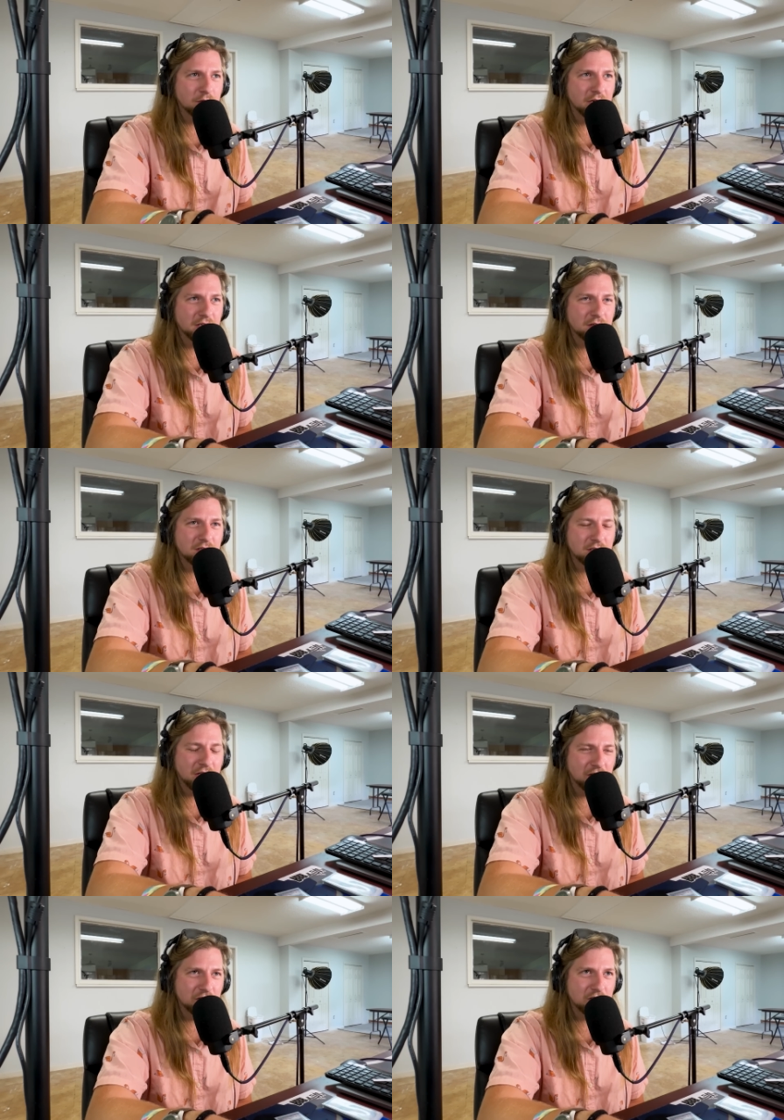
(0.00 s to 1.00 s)
Wait, you can
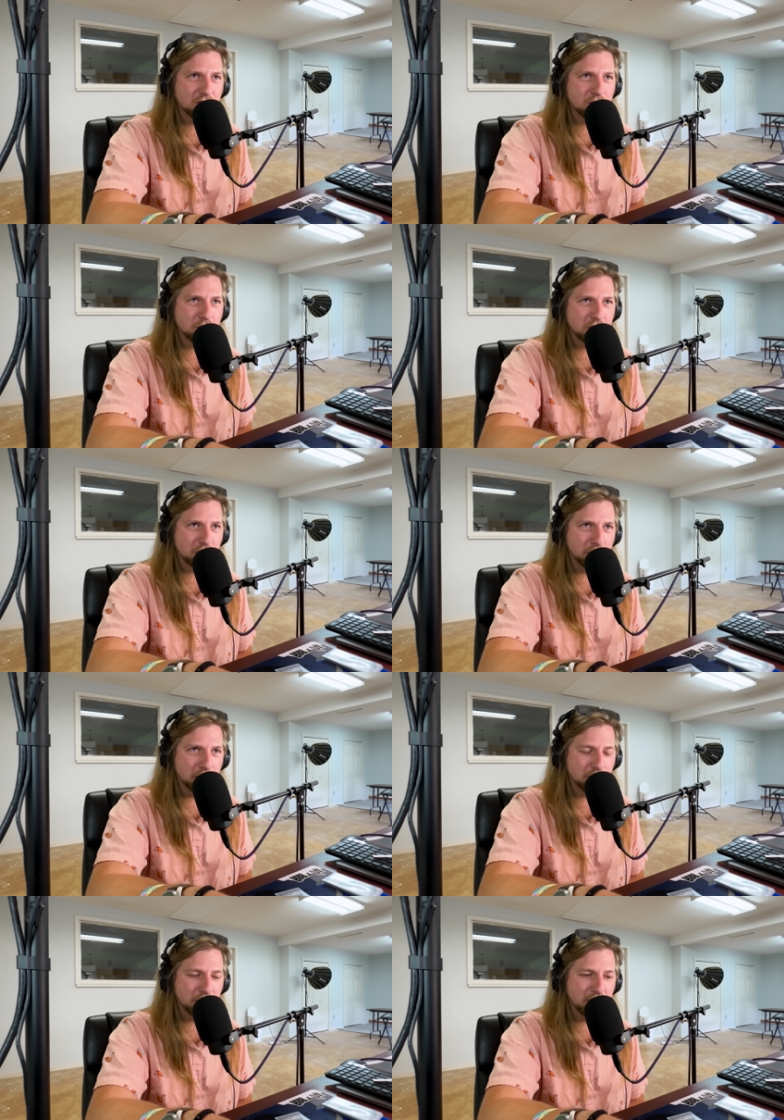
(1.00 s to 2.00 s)
countercharge Wish the Grade
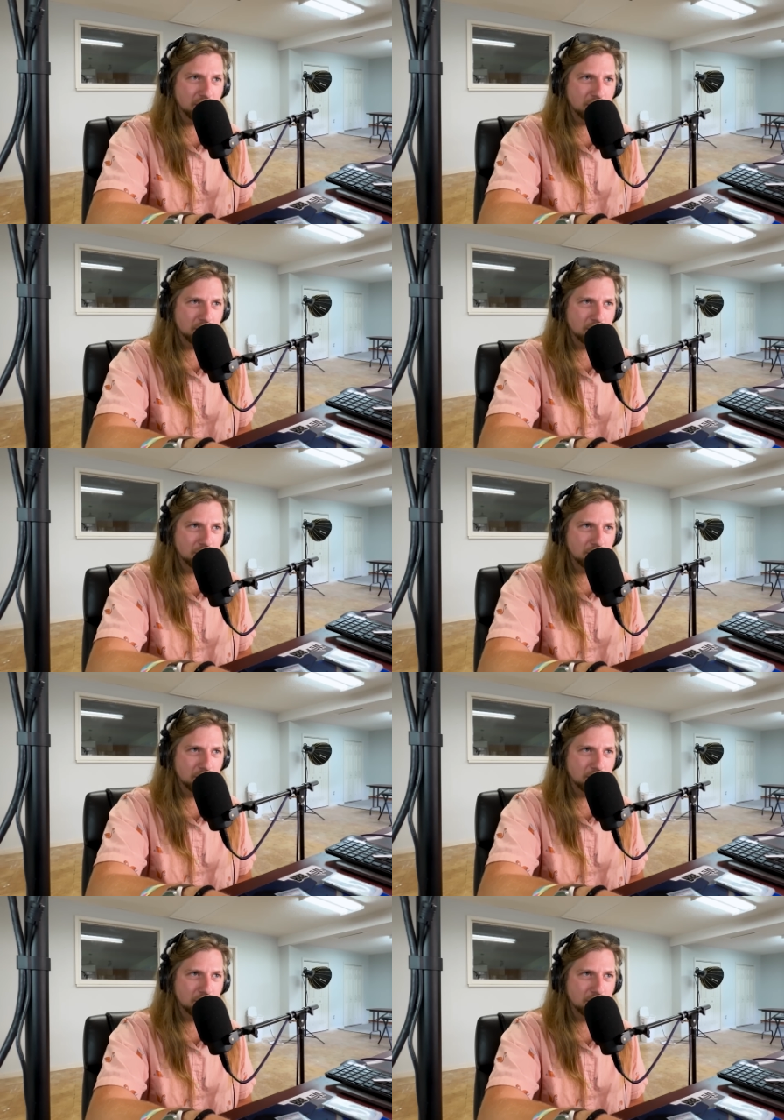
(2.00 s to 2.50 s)
3, can't you?